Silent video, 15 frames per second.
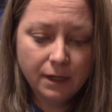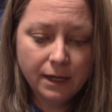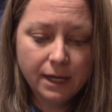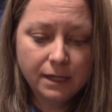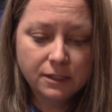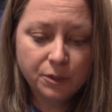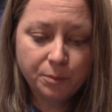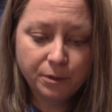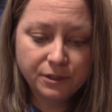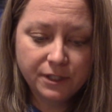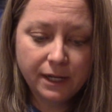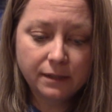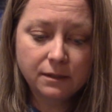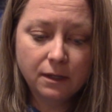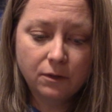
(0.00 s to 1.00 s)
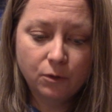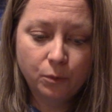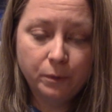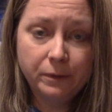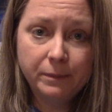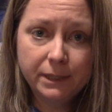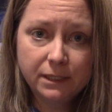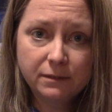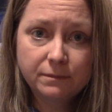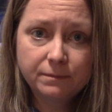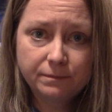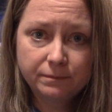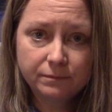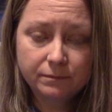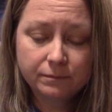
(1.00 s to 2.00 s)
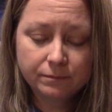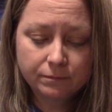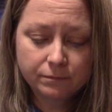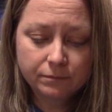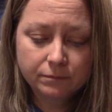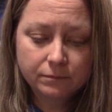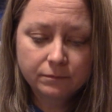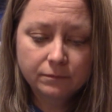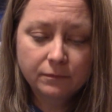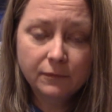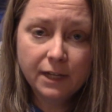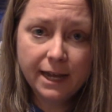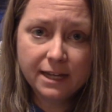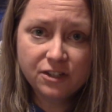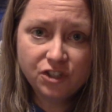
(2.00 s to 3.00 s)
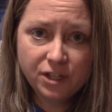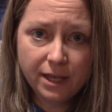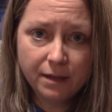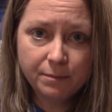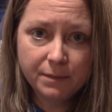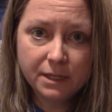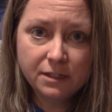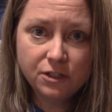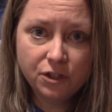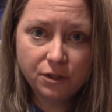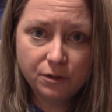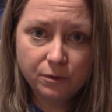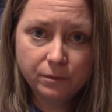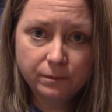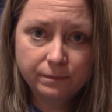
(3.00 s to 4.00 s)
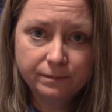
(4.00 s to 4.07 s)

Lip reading: and to protect other women. Hashtag me too.